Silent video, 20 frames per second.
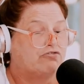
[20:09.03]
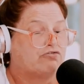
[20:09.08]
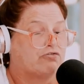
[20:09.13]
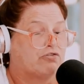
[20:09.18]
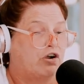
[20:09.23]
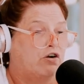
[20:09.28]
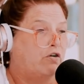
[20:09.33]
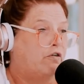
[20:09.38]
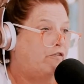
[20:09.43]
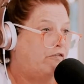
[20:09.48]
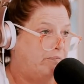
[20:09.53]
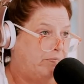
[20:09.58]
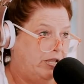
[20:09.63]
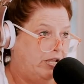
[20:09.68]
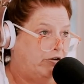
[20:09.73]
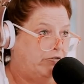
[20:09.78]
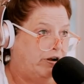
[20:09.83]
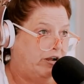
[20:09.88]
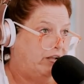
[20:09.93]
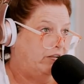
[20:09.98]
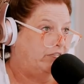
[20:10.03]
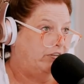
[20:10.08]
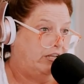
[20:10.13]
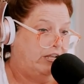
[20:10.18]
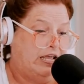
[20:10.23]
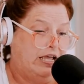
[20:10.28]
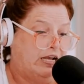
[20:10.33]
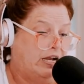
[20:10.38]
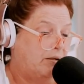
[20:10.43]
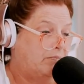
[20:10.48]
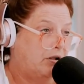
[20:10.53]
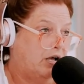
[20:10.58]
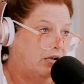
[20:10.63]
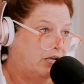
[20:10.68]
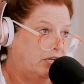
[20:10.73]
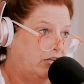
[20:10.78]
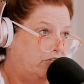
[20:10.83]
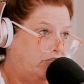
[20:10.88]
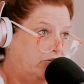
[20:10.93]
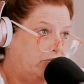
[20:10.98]
drove me crazy, and I'm not
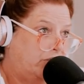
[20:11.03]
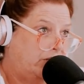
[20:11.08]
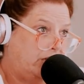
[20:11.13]
going to do